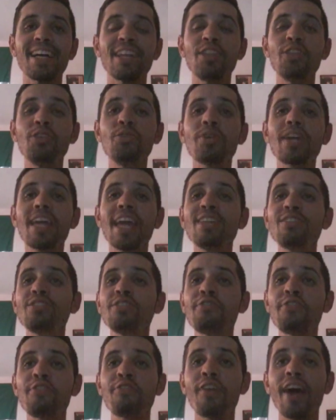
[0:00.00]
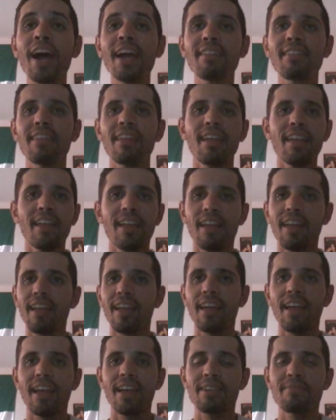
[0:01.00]
you can't find
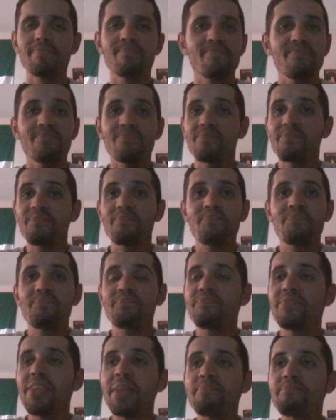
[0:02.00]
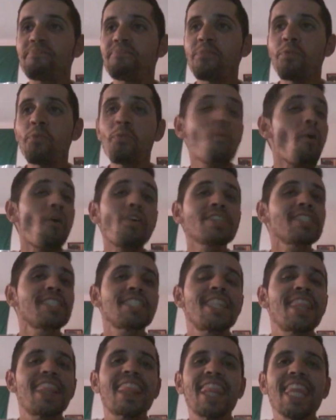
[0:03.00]
the
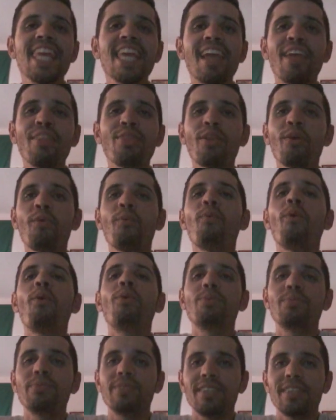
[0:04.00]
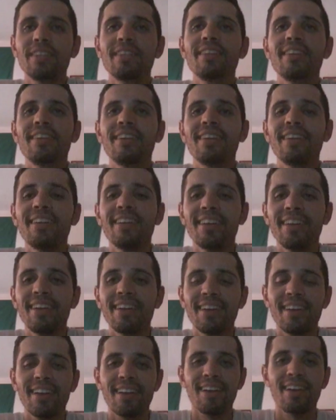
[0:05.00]
worst thing in the world.
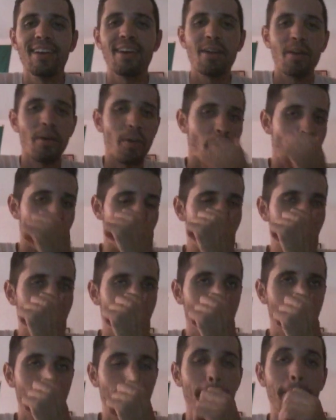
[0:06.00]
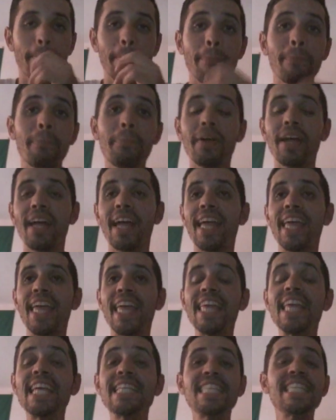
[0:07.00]
No,
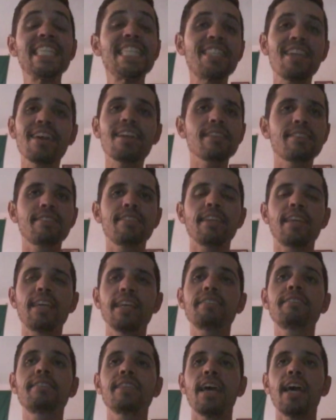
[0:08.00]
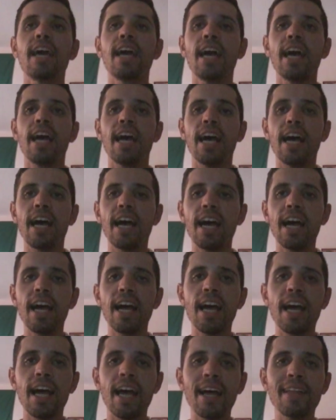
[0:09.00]
it's interesting. Is
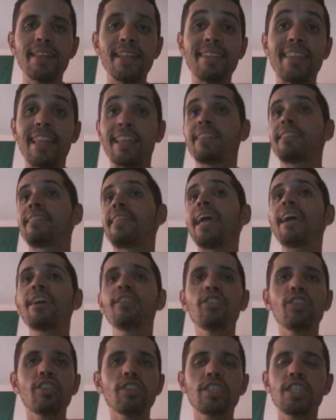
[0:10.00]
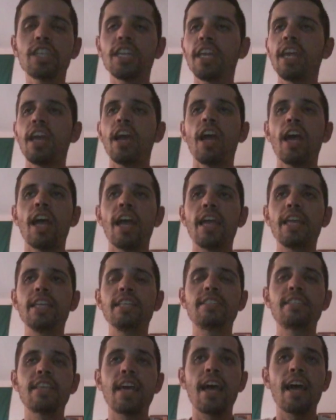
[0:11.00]
the technology
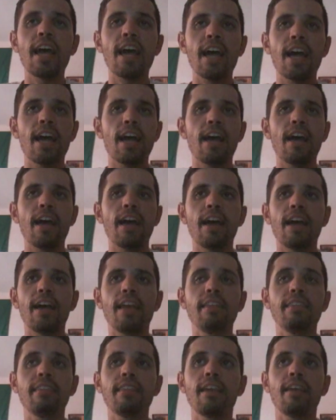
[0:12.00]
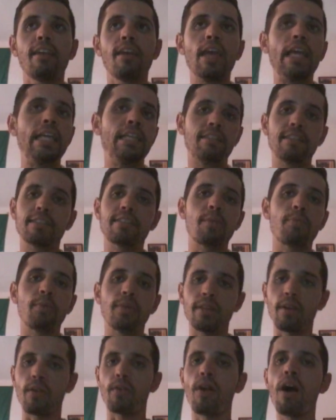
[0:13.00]
is in
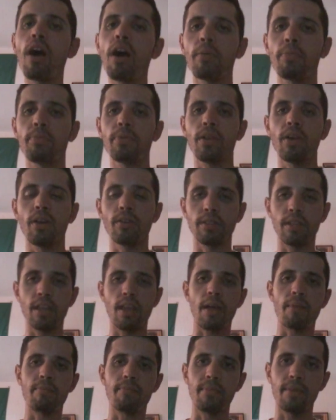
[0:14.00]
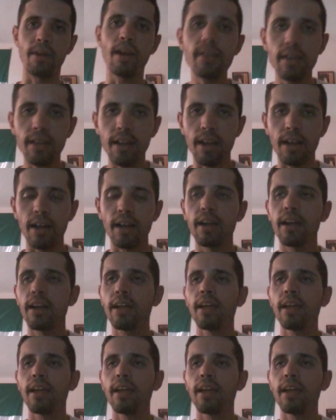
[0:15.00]
example in Europe, on the America,